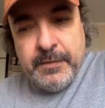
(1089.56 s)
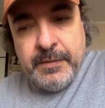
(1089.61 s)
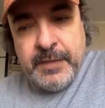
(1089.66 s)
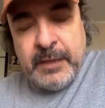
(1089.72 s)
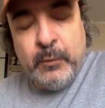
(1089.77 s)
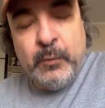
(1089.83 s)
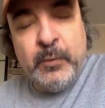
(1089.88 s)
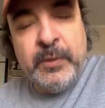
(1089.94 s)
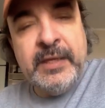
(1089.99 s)

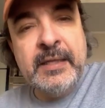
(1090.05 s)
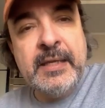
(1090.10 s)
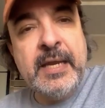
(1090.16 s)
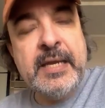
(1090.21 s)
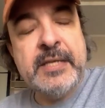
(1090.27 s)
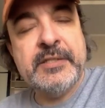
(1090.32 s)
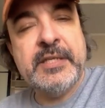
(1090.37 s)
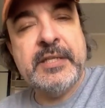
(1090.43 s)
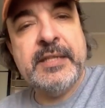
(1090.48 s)
they
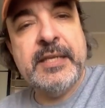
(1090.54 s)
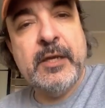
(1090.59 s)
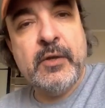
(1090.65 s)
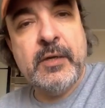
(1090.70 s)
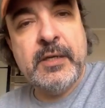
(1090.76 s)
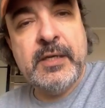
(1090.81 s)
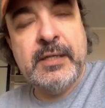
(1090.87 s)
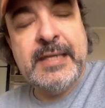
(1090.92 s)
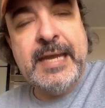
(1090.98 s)
realize that they
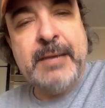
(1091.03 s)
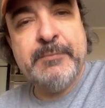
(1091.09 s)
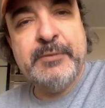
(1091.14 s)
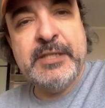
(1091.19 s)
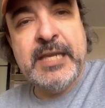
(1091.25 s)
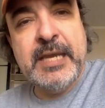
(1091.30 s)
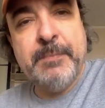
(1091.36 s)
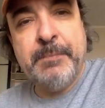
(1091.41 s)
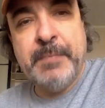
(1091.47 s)
are a
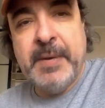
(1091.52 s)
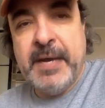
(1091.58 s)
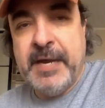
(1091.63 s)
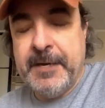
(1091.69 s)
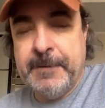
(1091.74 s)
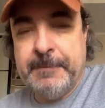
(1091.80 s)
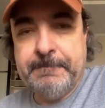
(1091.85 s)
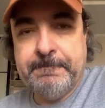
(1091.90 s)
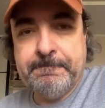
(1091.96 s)
collapsing
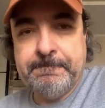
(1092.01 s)
empire.